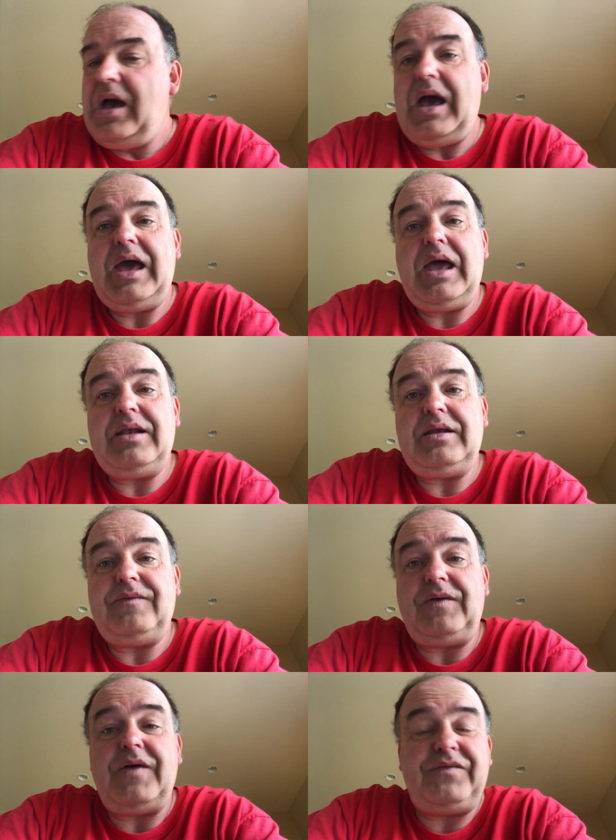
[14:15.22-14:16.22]
And
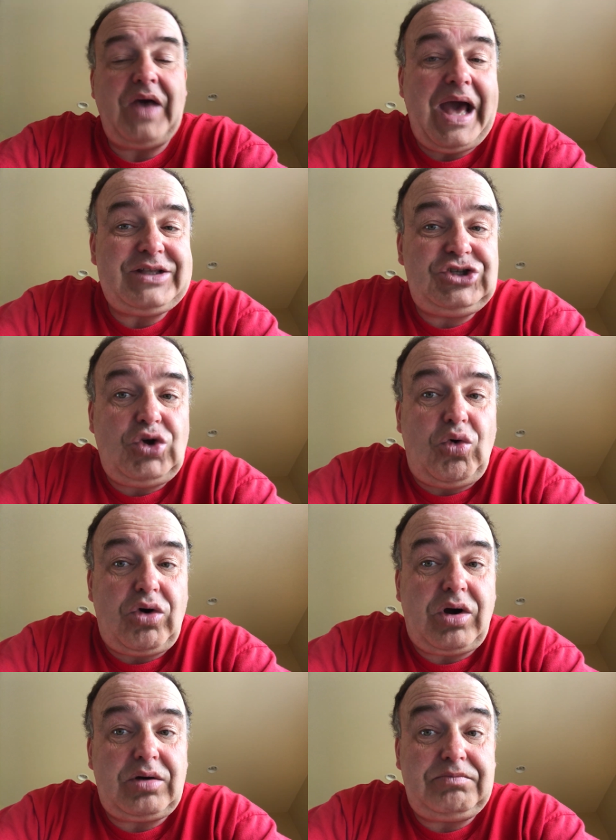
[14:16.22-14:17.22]
if, if that's
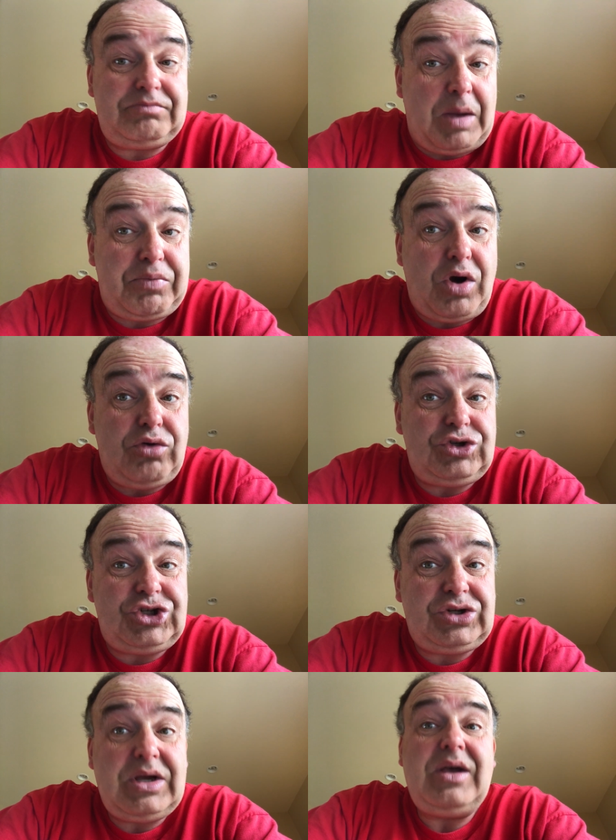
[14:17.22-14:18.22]
your
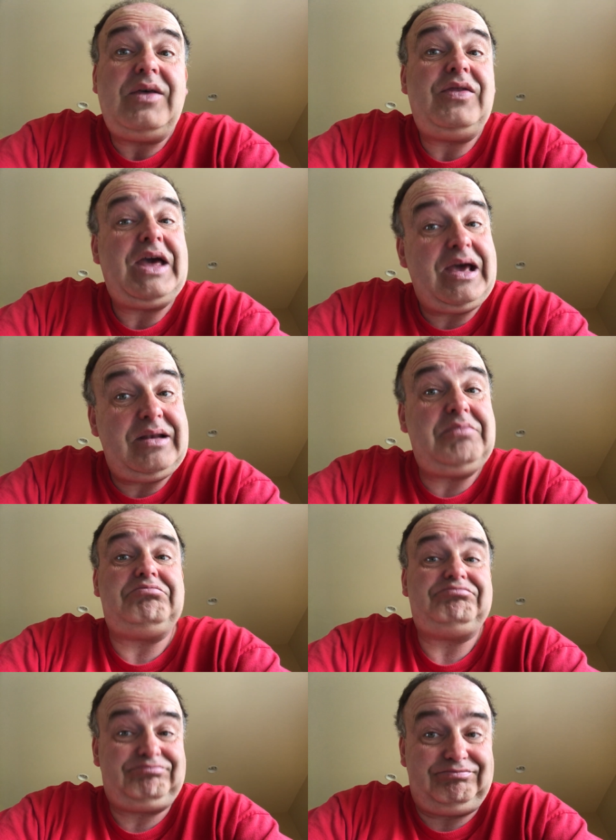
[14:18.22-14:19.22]
approach,
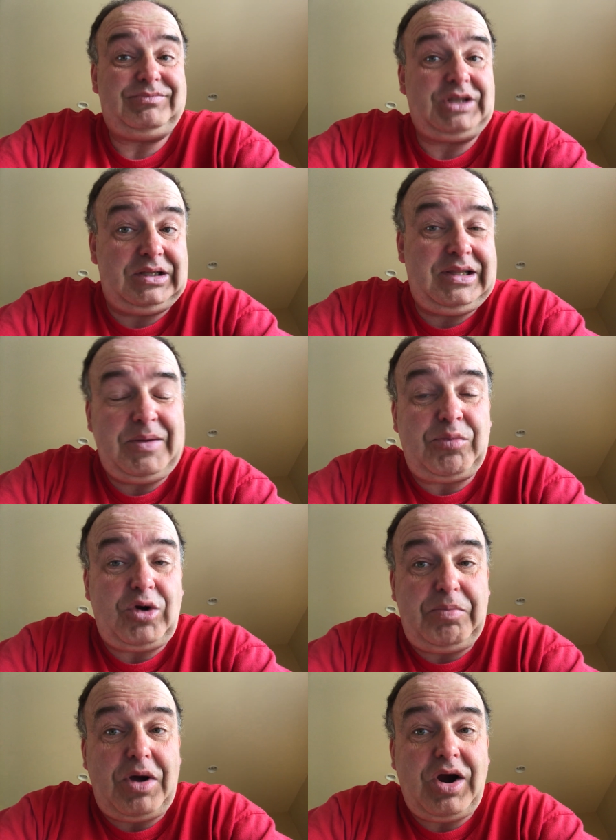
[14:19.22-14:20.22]
then the
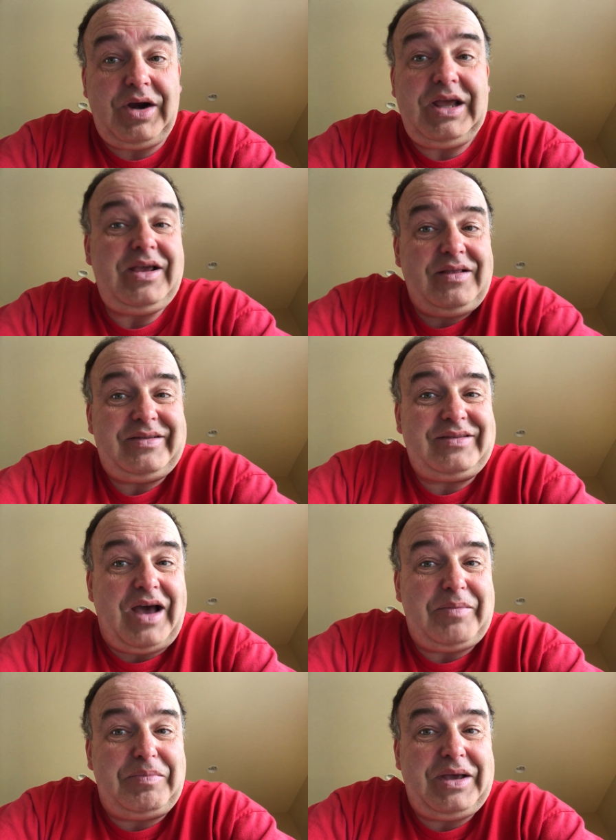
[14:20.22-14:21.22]
Liberal Party,
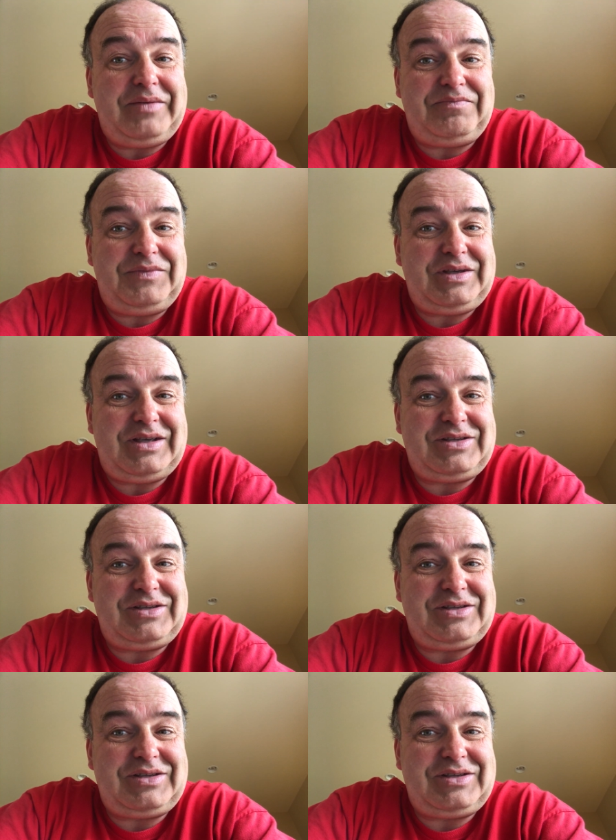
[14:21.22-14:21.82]
not big,